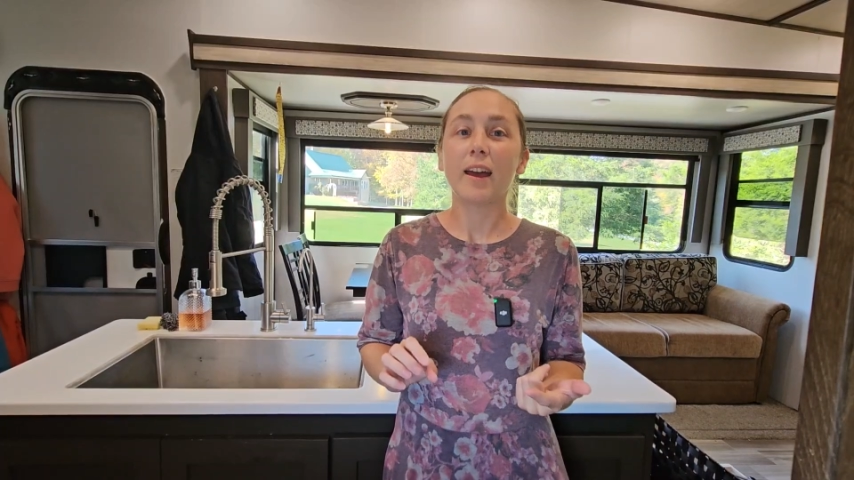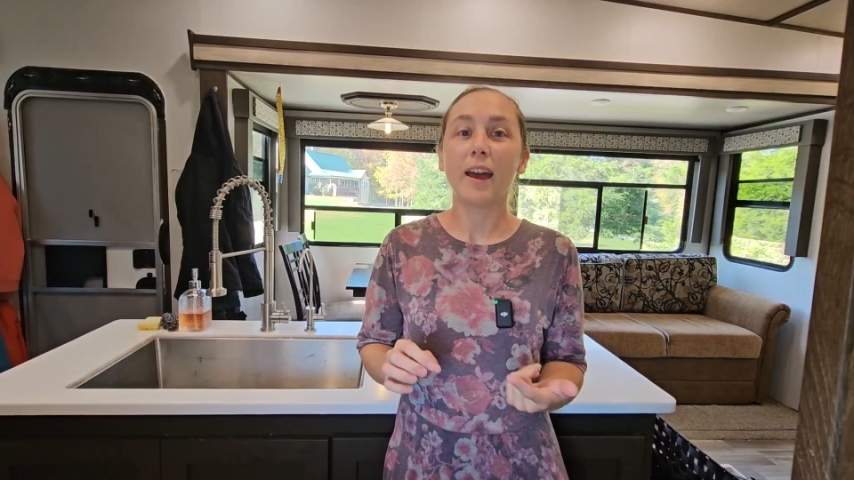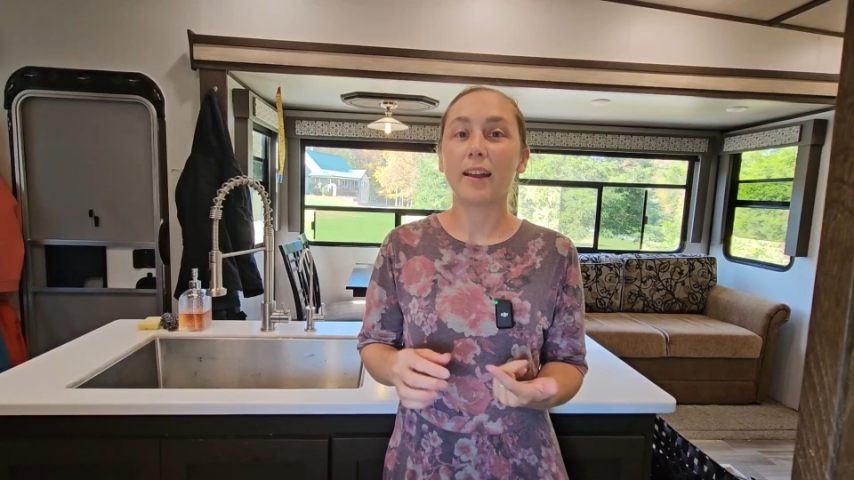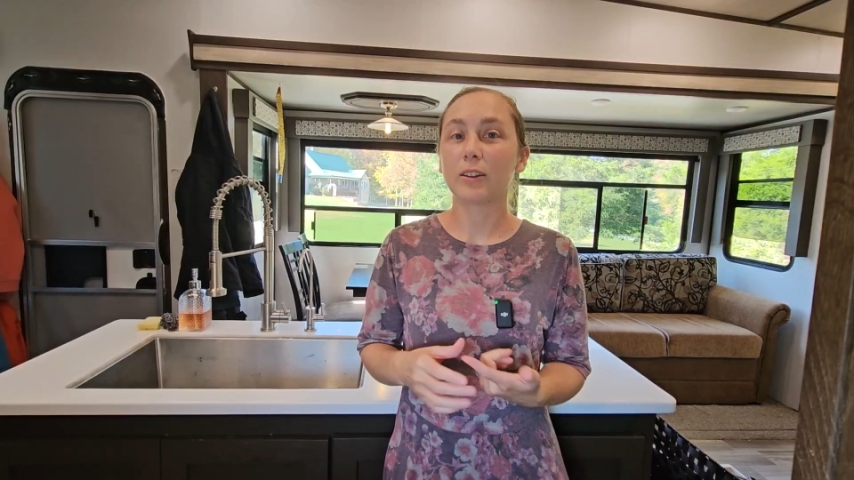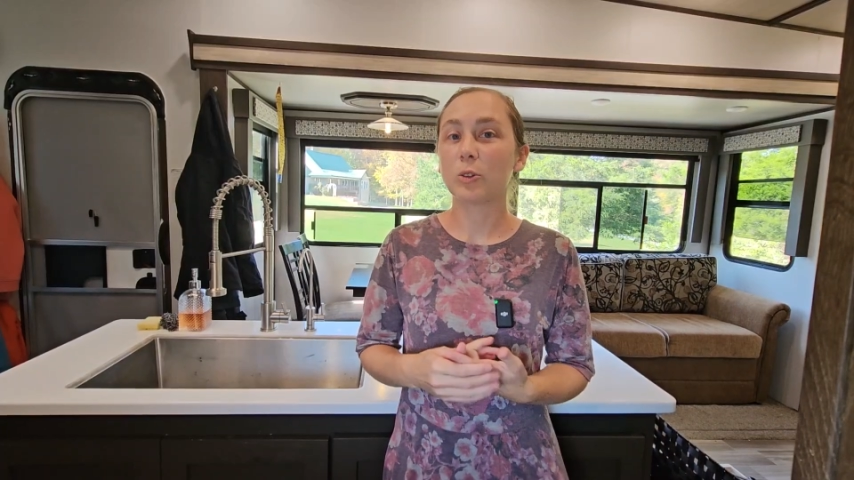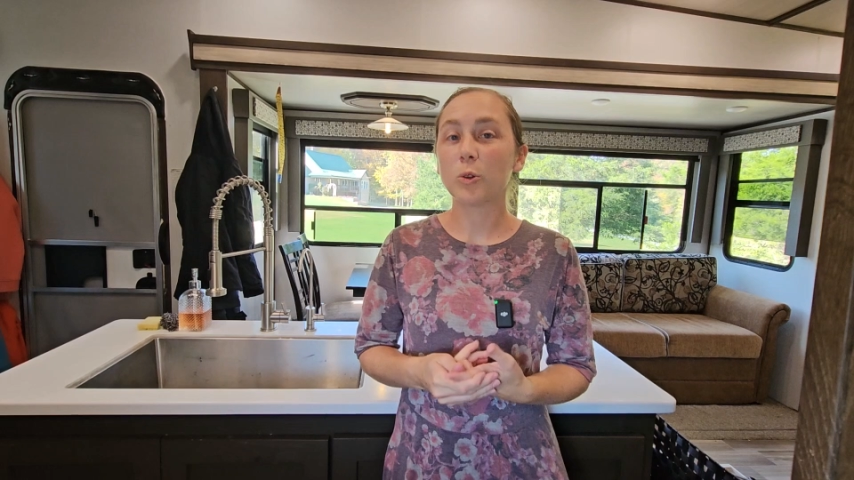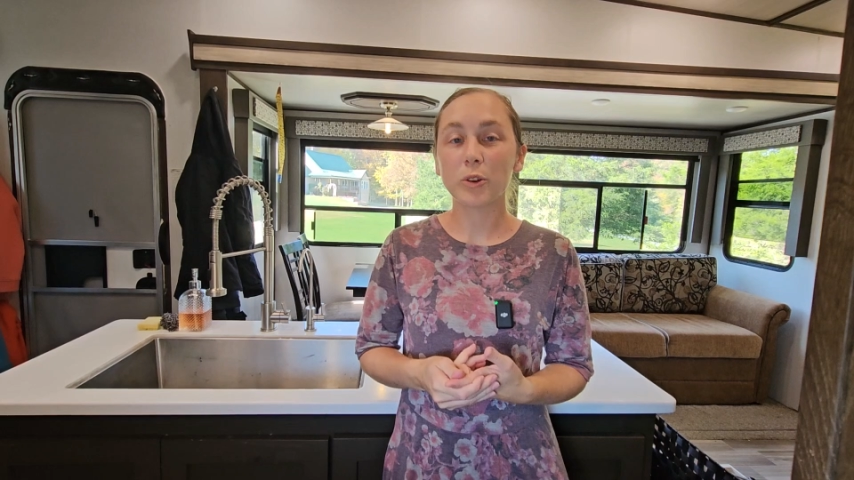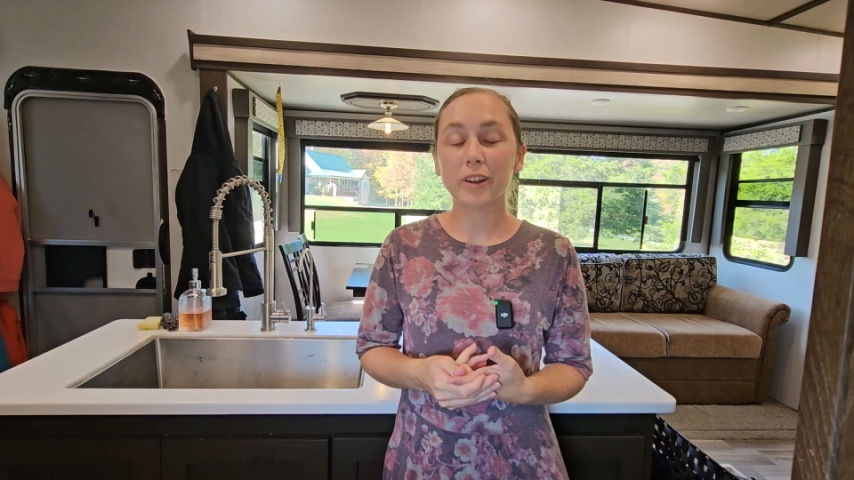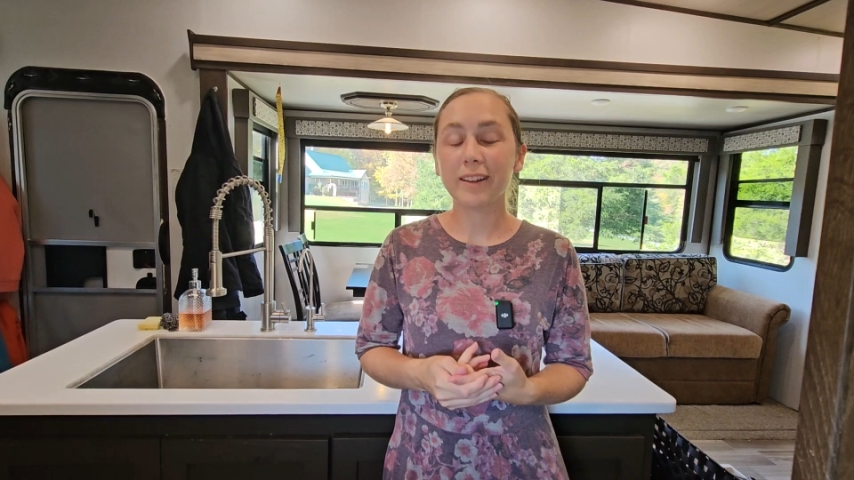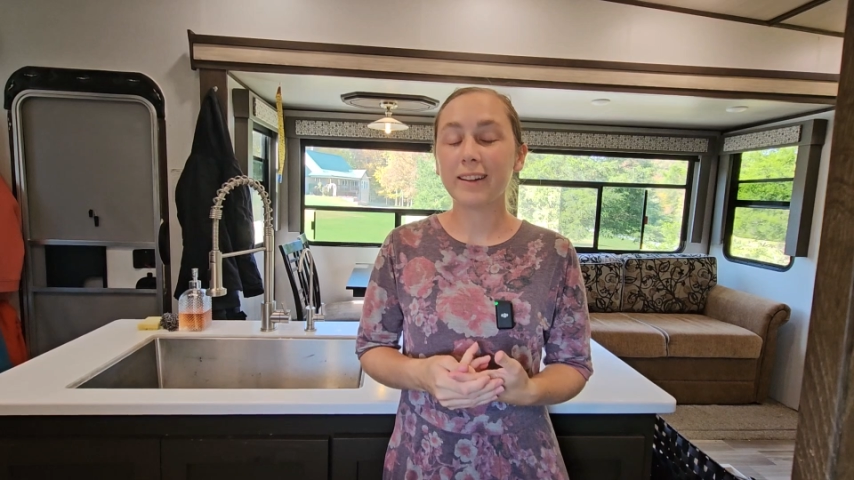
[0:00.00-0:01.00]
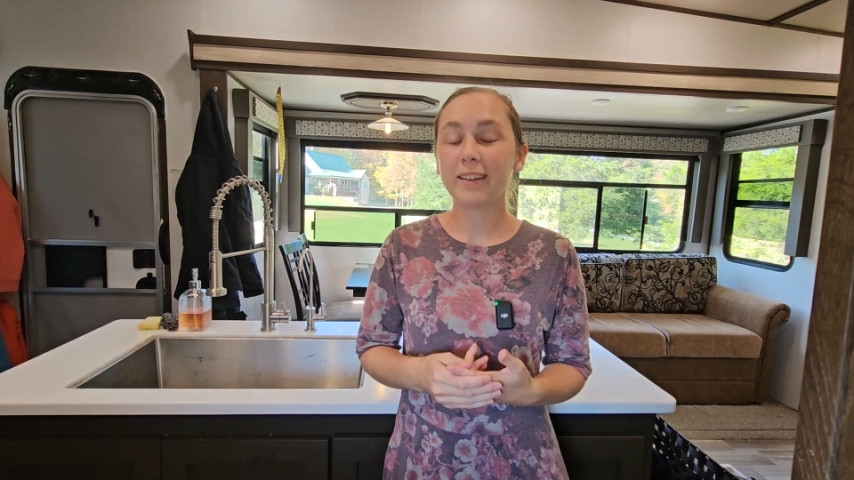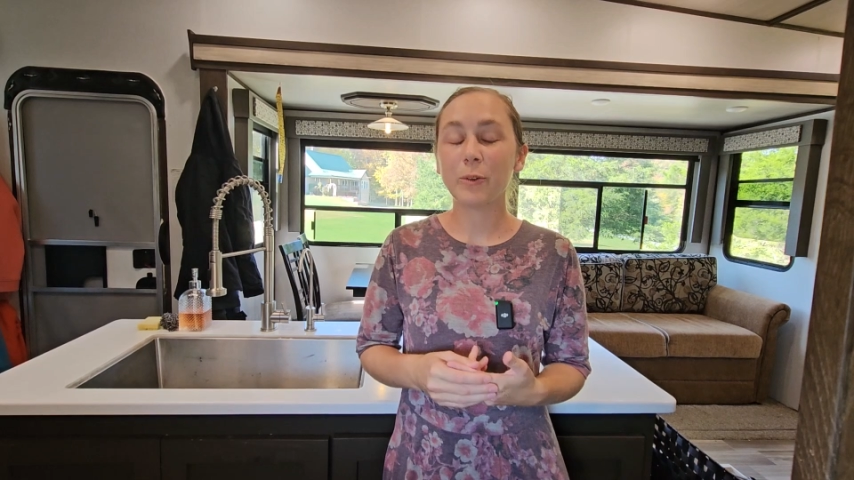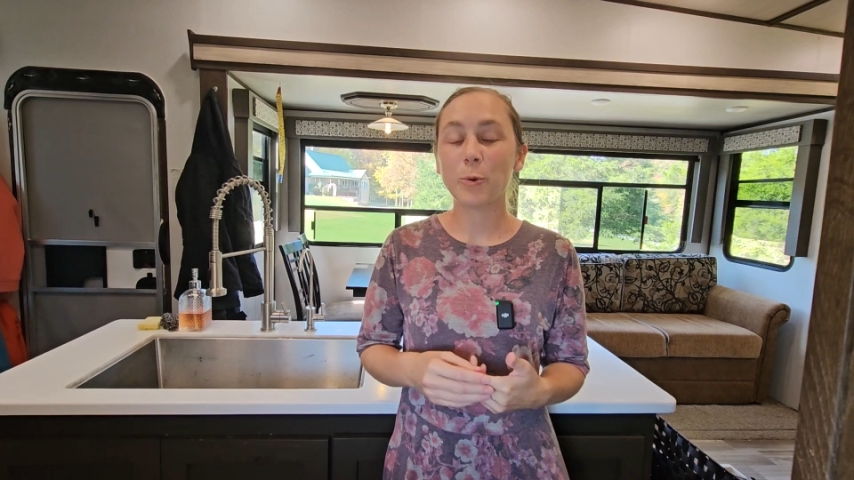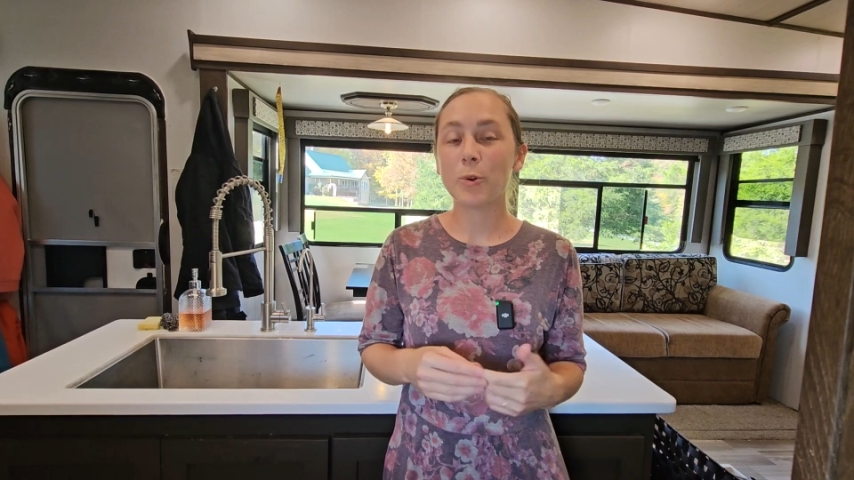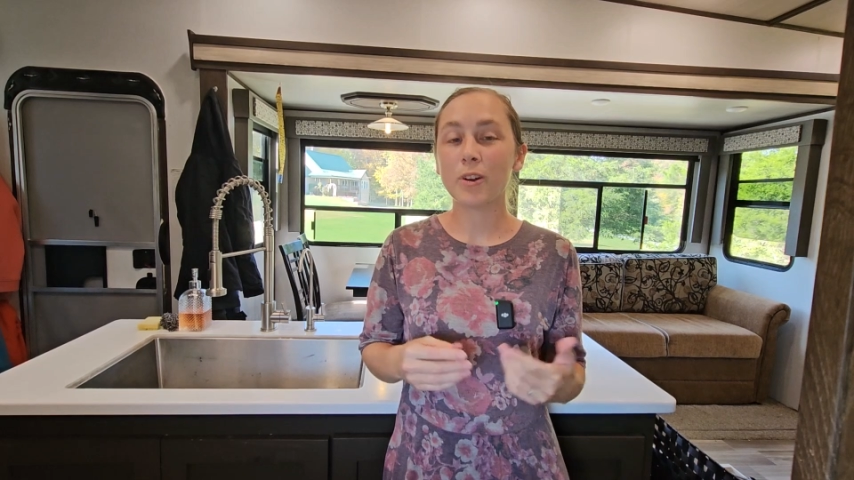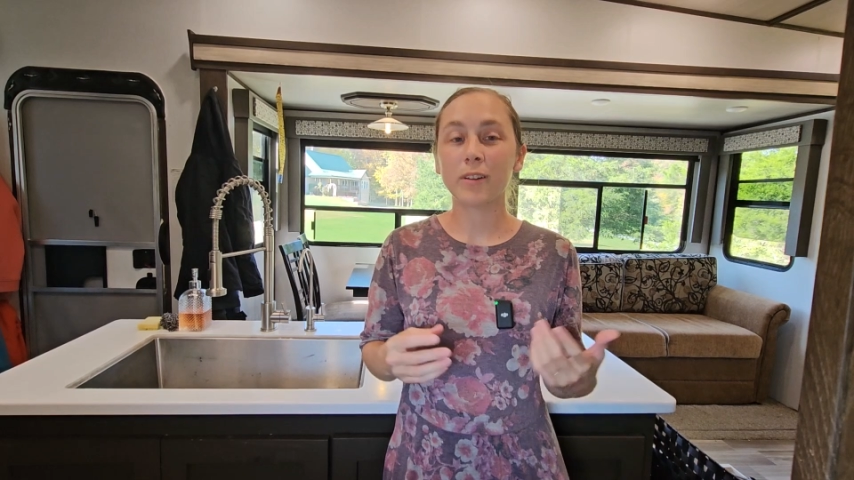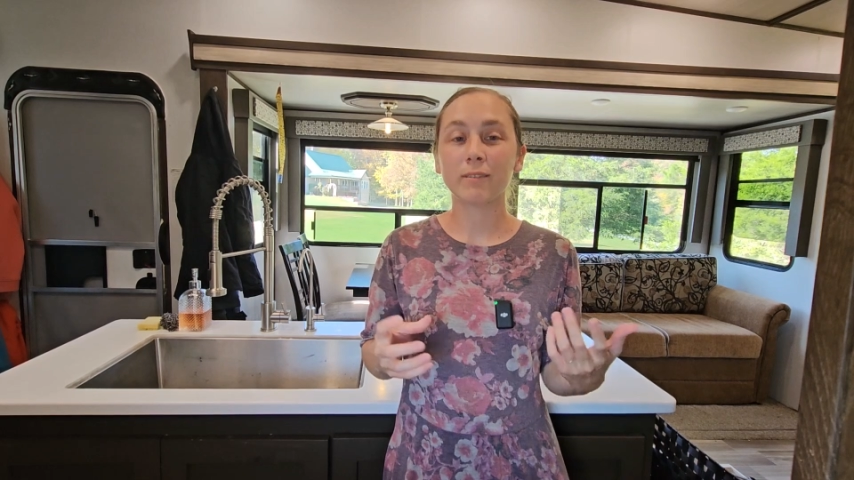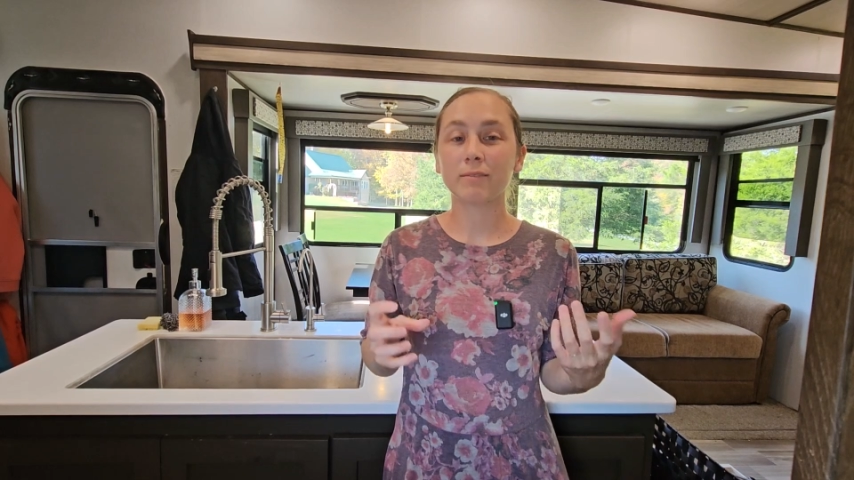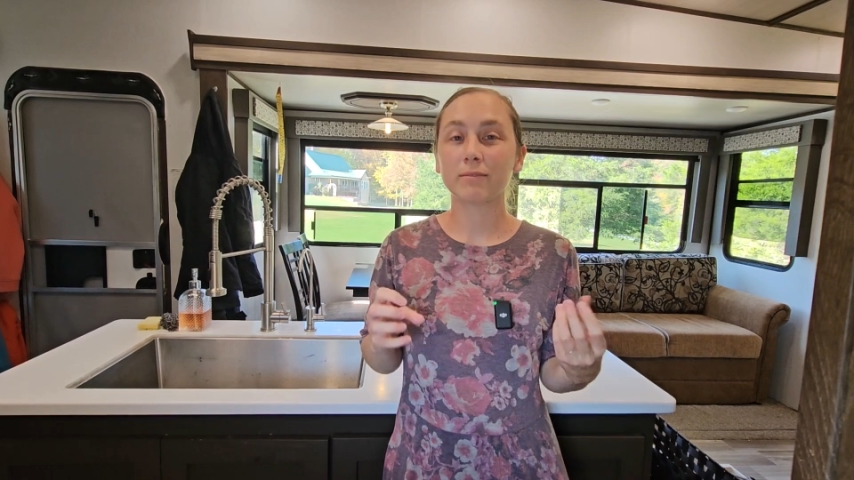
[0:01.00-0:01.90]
and chlorine, or